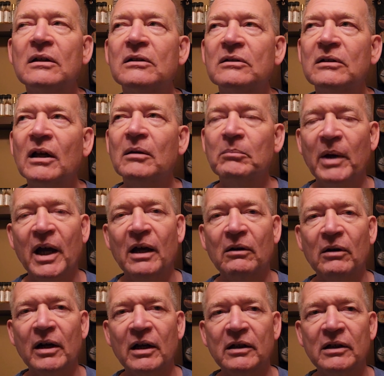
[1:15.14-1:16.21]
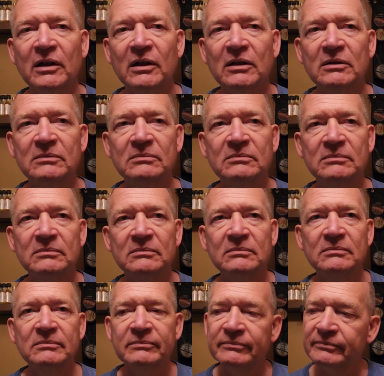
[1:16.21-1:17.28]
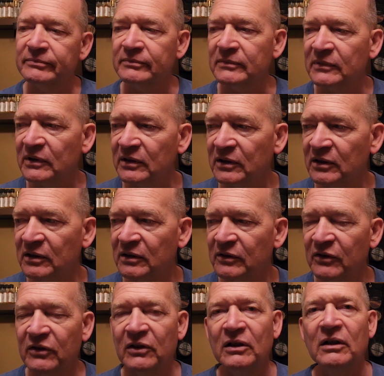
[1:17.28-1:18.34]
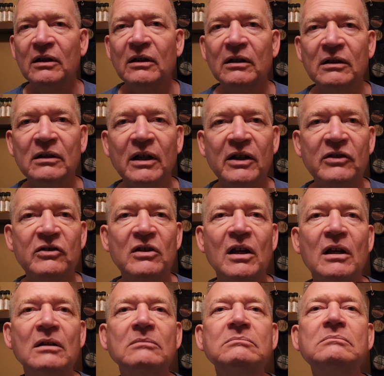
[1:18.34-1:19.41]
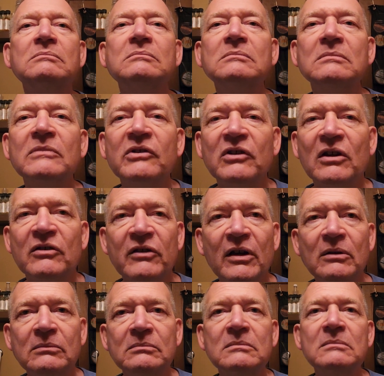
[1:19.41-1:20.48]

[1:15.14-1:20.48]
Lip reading: Not bad around here. It's a nice day. Sun's up.